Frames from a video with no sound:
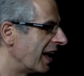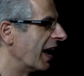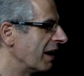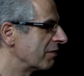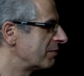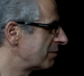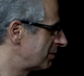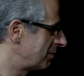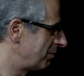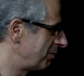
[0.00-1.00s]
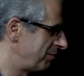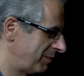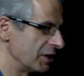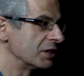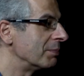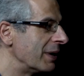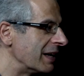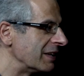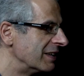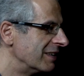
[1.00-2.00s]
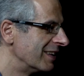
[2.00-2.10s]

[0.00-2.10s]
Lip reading: have disappeared.